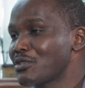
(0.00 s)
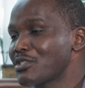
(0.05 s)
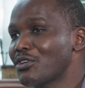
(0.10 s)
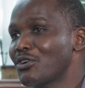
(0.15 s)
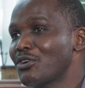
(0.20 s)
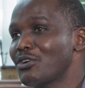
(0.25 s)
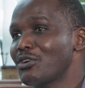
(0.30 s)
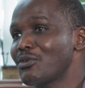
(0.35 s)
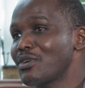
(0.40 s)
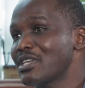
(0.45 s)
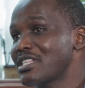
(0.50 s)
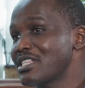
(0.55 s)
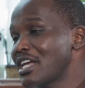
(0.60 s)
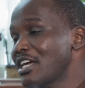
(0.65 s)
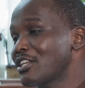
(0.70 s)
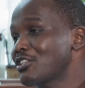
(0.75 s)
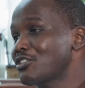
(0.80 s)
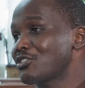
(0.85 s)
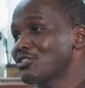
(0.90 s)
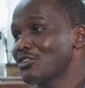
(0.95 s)
was always
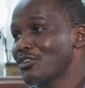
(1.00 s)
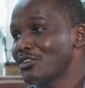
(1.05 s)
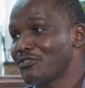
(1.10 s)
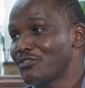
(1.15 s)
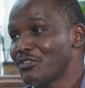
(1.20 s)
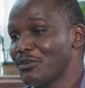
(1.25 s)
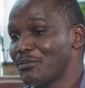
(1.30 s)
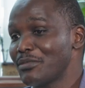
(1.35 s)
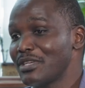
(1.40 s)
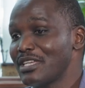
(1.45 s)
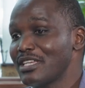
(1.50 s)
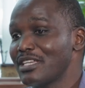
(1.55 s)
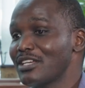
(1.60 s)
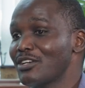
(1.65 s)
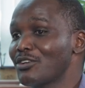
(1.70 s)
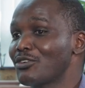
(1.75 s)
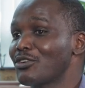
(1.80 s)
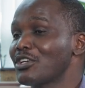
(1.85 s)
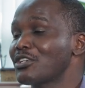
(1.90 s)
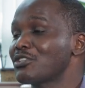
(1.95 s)
a joy for me
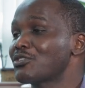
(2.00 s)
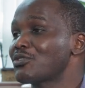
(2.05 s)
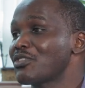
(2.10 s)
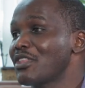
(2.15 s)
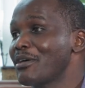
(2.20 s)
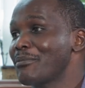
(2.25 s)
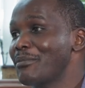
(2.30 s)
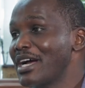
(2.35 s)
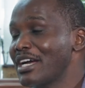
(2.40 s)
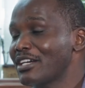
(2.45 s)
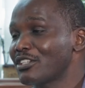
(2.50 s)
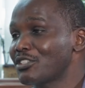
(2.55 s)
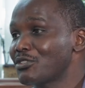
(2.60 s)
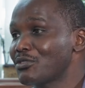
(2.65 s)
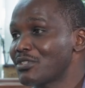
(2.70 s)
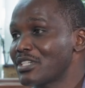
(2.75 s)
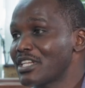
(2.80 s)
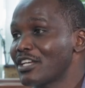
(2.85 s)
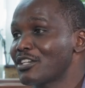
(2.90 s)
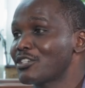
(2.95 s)
going to the bank
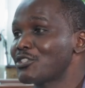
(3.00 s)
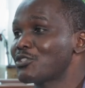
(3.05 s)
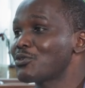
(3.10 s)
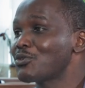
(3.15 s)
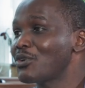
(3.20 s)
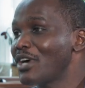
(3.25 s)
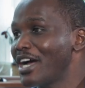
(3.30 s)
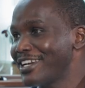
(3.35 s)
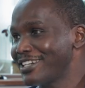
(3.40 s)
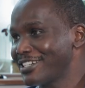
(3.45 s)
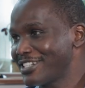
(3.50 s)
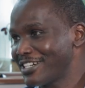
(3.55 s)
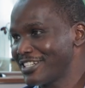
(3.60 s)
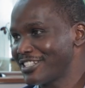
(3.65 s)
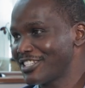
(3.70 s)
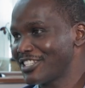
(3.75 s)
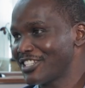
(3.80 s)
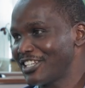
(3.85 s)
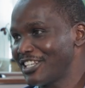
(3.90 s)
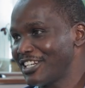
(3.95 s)
to take
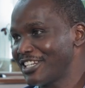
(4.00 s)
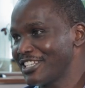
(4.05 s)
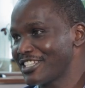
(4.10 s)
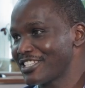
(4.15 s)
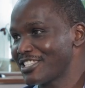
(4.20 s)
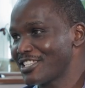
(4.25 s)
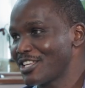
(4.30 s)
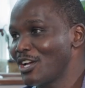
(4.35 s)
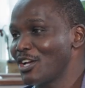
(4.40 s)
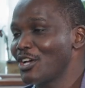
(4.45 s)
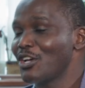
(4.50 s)
200 shillings,